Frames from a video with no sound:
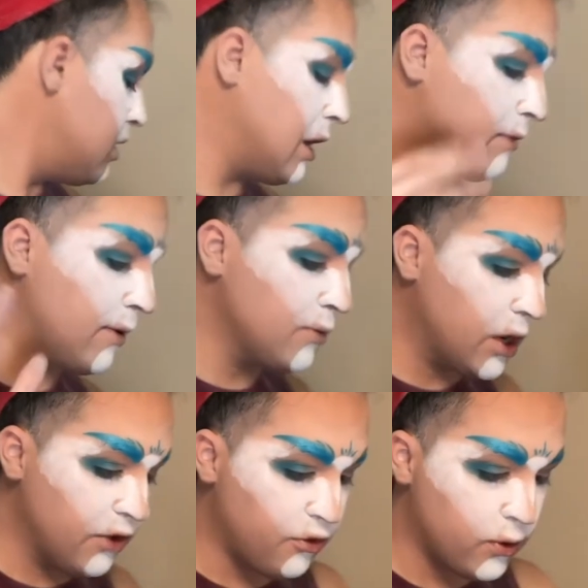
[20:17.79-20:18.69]
However, I'm
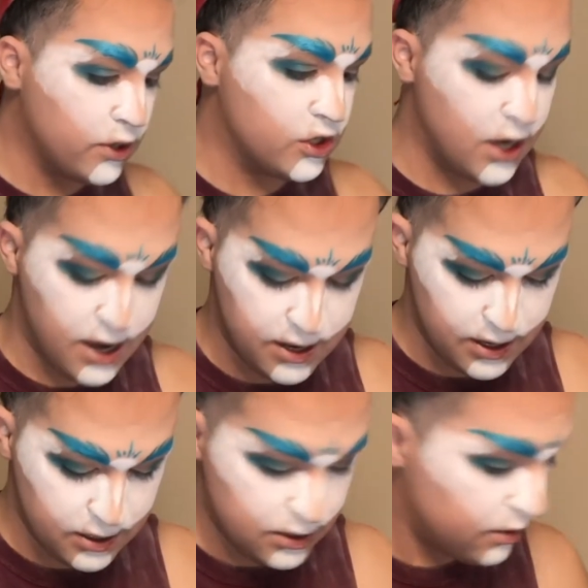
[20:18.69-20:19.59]
looking forward to trying
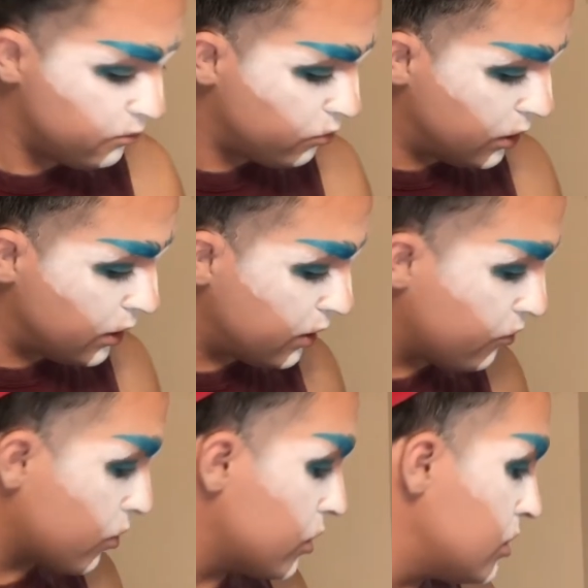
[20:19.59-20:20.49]
it. Really looking
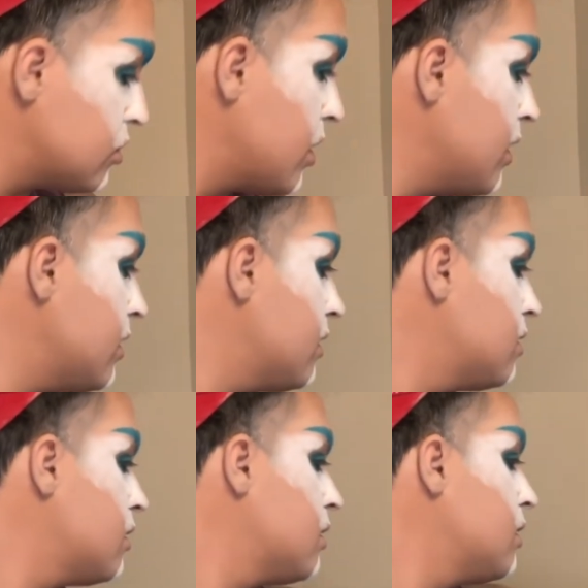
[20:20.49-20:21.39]
forward to trying it.
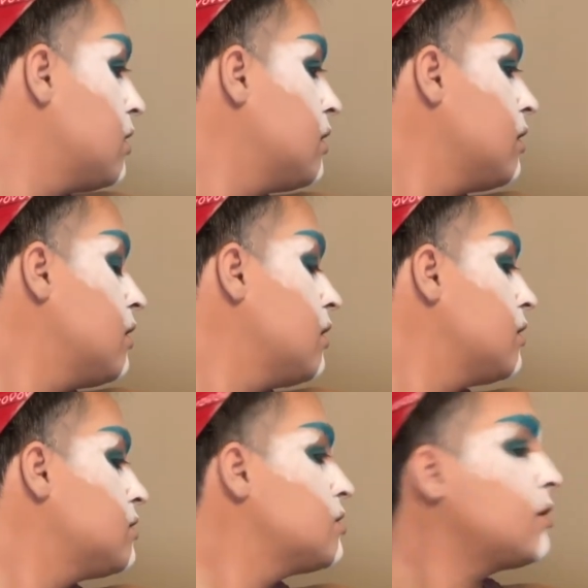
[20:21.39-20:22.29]

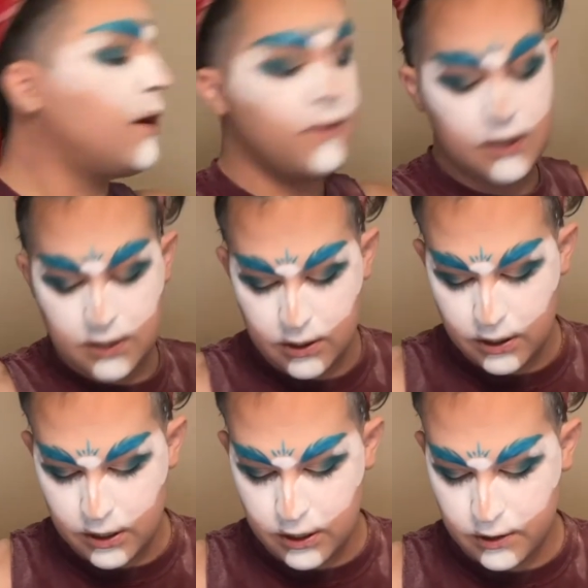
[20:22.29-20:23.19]
Let's grab this little
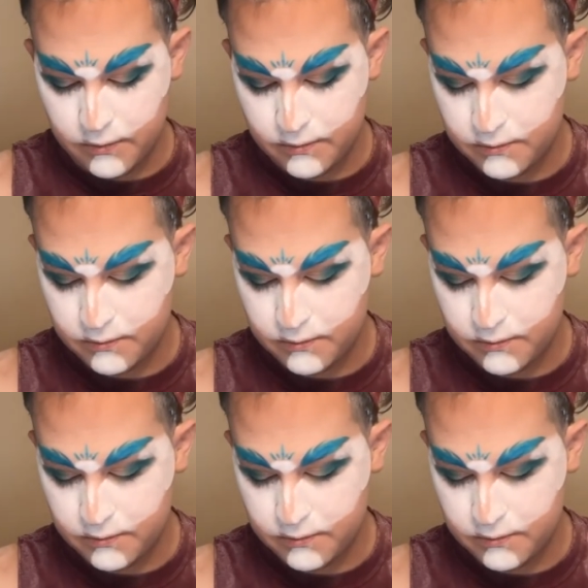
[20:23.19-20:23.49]
girl.